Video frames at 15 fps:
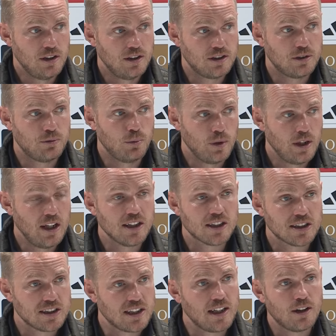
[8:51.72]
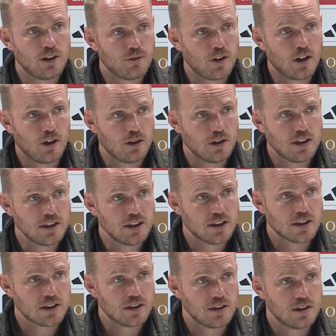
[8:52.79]
it's really a state of
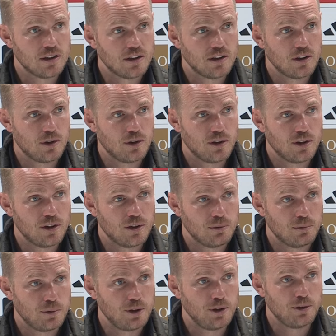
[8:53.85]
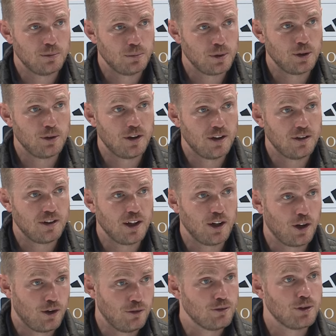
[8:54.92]
alertness when you when you're there.
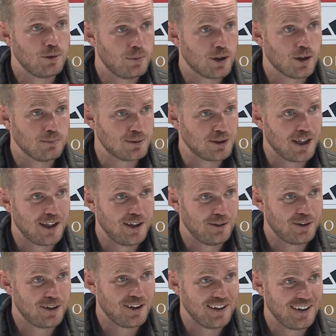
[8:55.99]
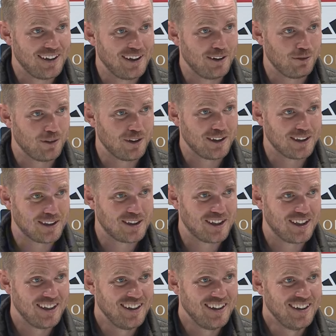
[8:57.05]
Then after you become tired, uh, I think it's
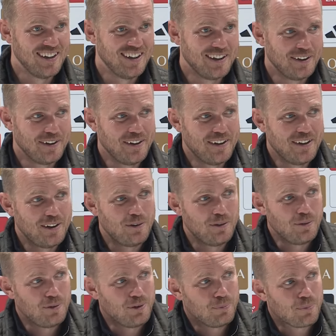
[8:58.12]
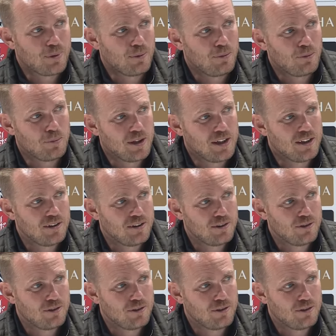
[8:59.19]
you you probably